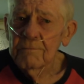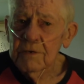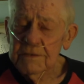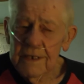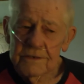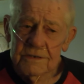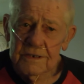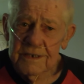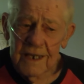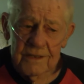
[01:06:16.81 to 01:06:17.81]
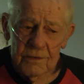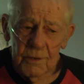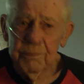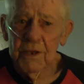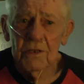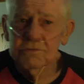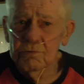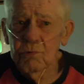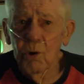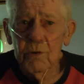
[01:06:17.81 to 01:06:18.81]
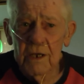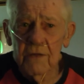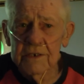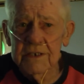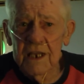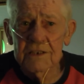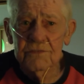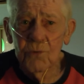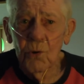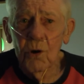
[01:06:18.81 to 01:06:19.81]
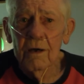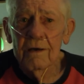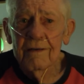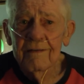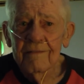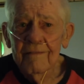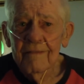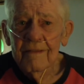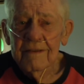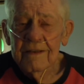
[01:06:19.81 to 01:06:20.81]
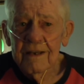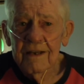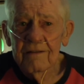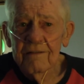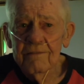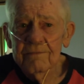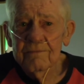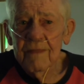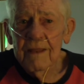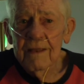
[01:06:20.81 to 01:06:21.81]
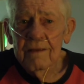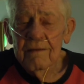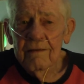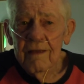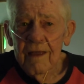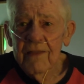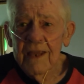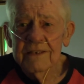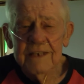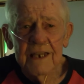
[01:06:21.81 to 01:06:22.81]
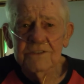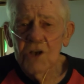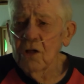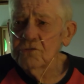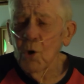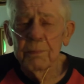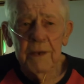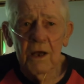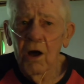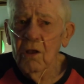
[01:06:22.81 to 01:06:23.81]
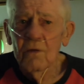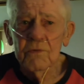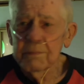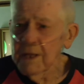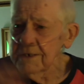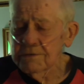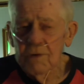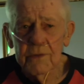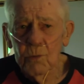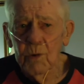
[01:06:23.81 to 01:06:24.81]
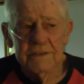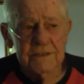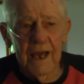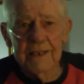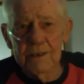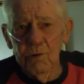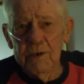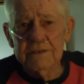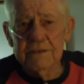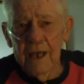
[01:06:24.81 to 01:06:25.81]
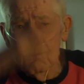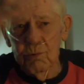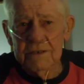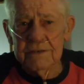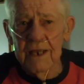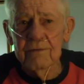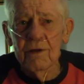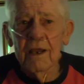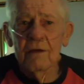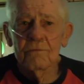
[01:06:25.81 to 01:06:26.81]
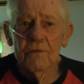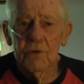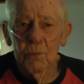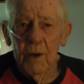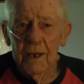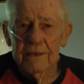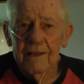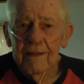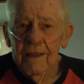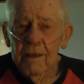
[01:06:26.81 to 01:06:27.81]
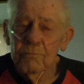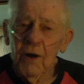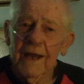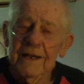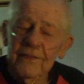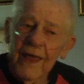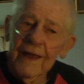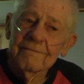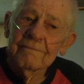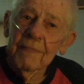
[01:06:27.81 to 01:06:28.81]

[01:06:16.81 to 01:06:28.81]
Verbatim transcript: because they used to say that the pills were rolling on the dance floor. Yeah. And they had dance halls opening all over the place. From on the west side, there were east side, west side, wherever you went. Prior to that,